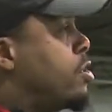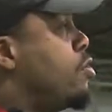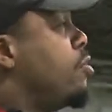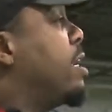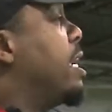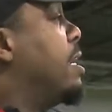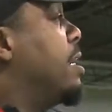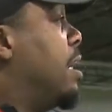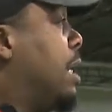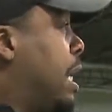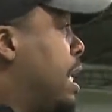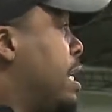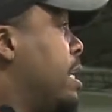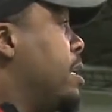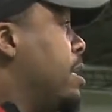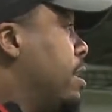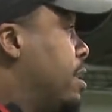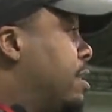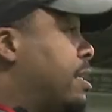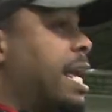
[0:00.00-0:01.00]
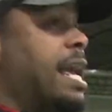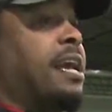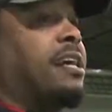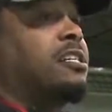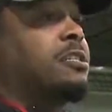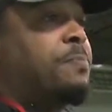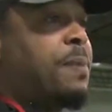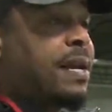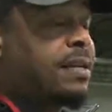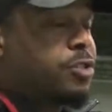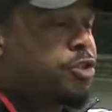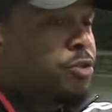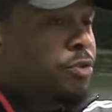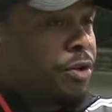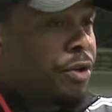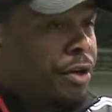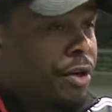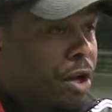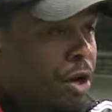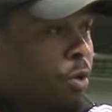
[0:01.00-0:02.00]
you get in the league. They expect you
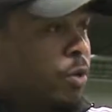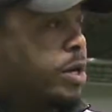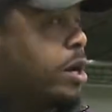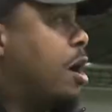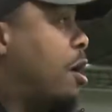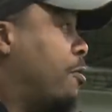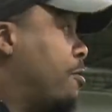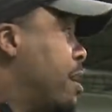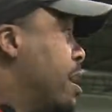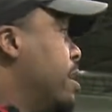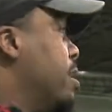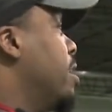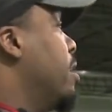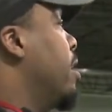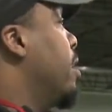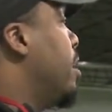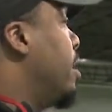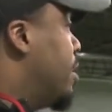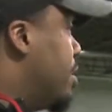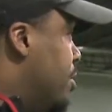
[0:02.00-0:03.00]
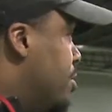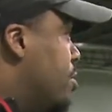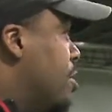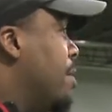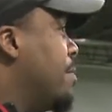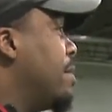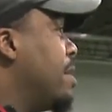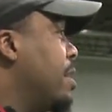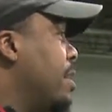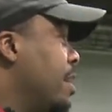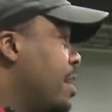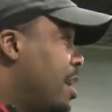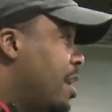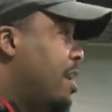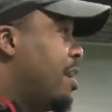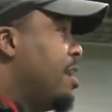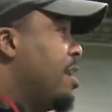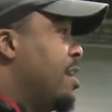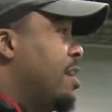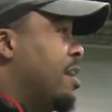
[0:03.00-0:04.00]
to know it already. You know what I mean?
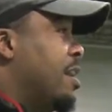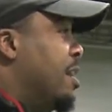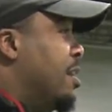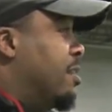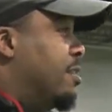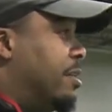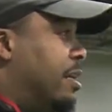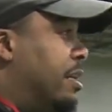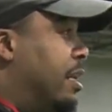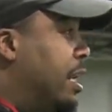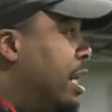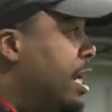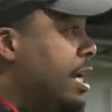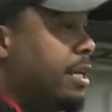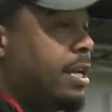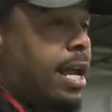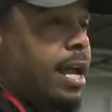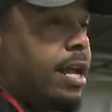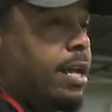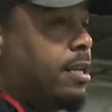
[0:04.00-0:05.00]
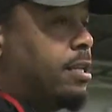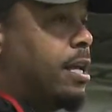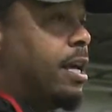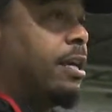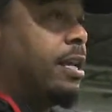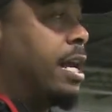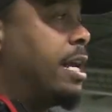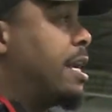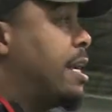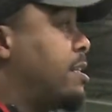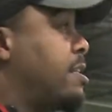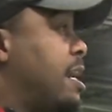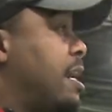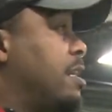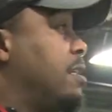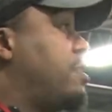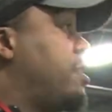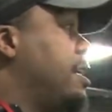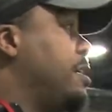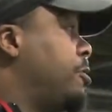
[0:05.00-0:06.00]
In the league, they ain't got time
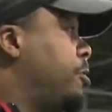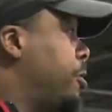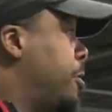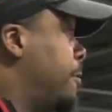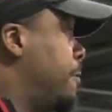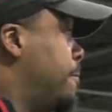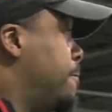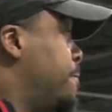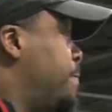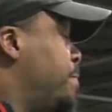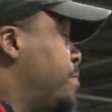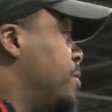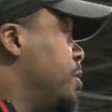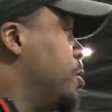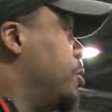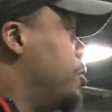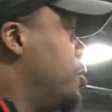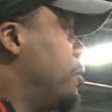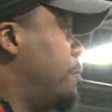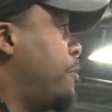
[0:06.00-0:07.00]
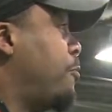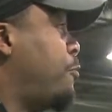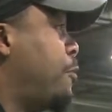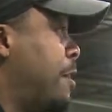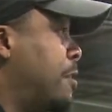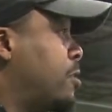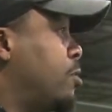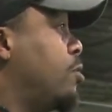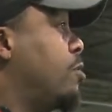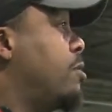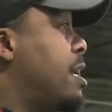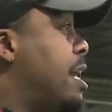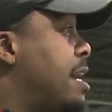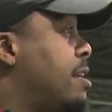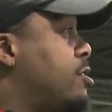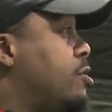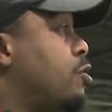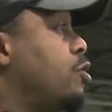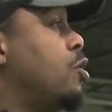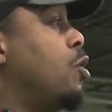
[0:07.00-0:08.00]
to teach. You know, you're a professional now,
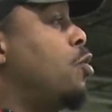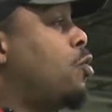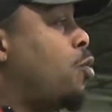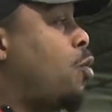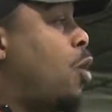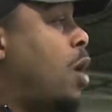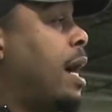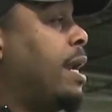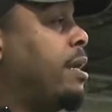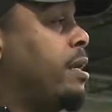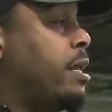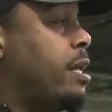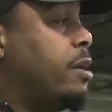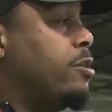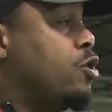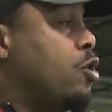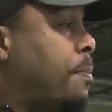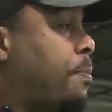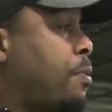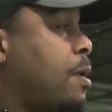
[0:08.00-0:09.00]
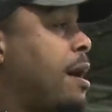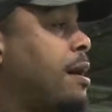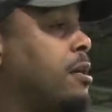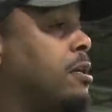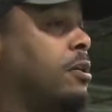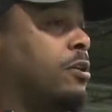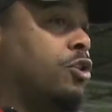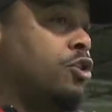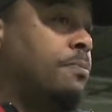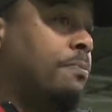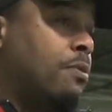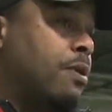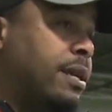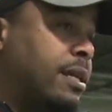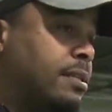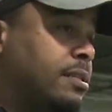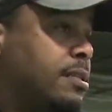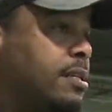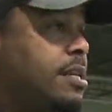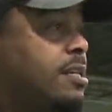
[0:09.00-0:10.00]
so your quality and your product, you bring
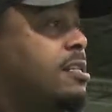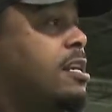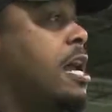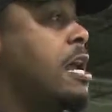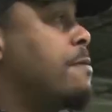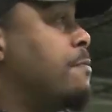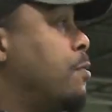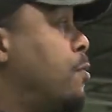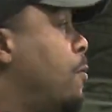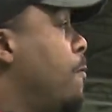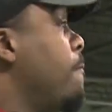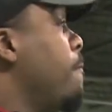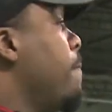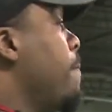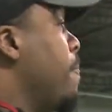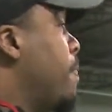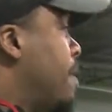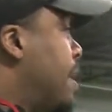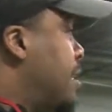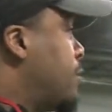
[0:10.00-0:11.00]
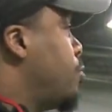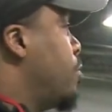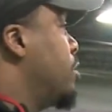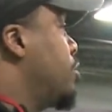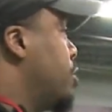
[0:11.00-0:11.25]
it to the table. That's what